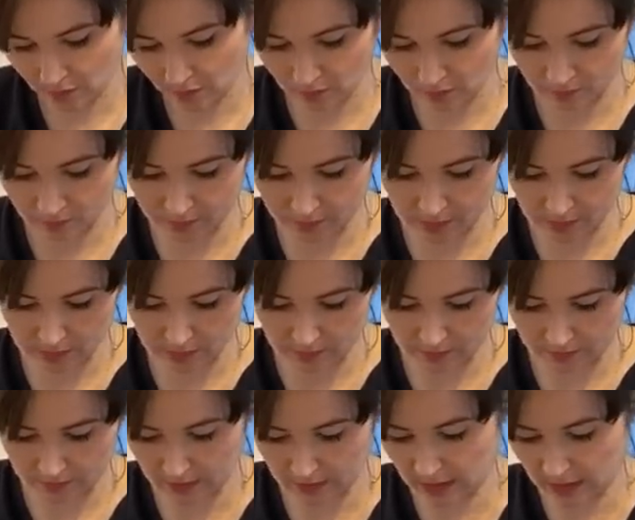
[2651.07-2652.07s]
Oops.
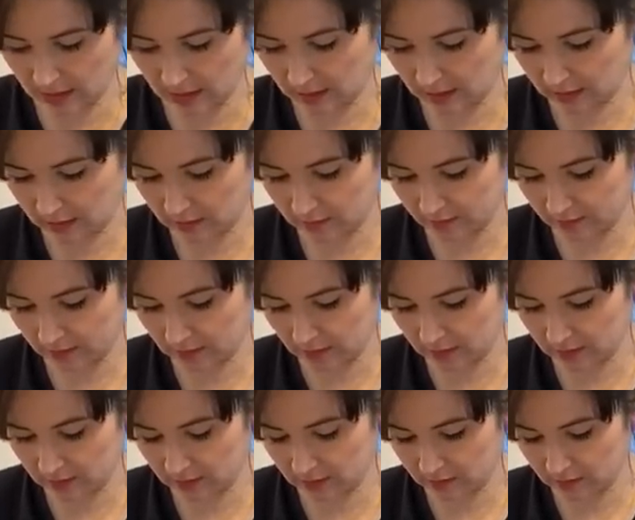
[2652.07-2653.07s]
Yeah, that's fine.